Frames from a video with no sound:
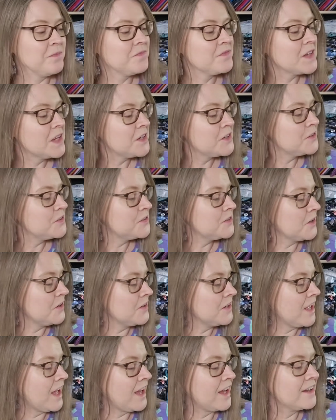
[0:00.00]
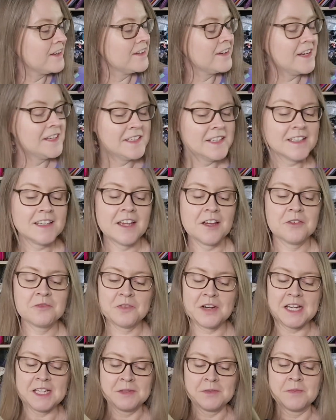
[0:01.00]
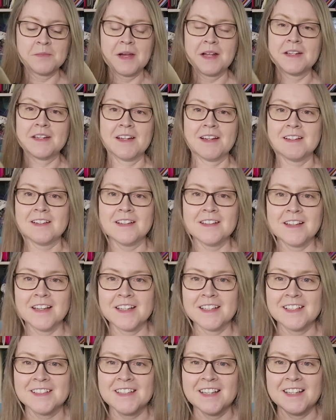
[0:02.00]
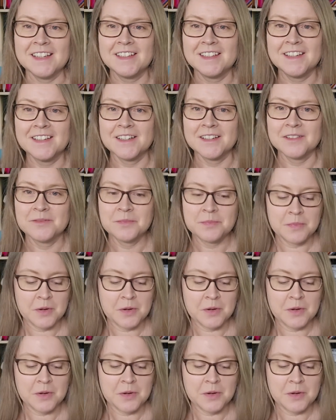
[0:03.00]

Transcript: So yeah, I did get a reasonable amount done, and like I say, you know,